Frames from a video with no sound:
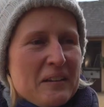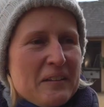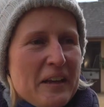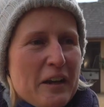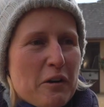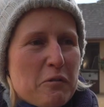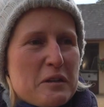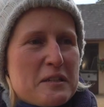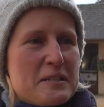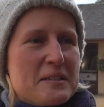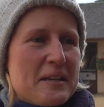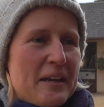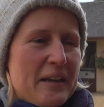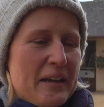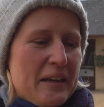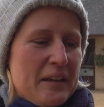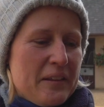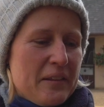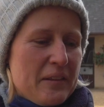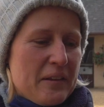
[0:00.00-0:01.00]
They always
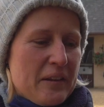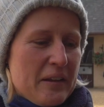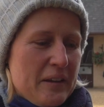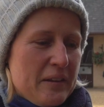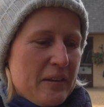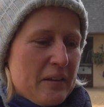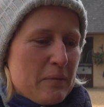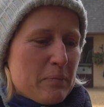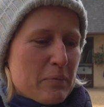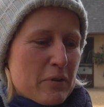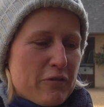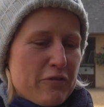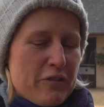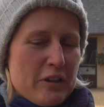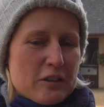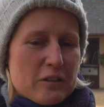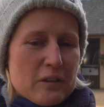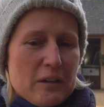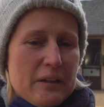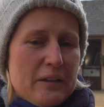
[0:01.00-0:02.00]
say
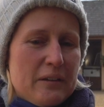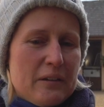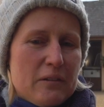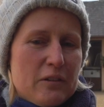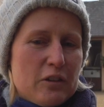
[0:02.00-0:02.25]
in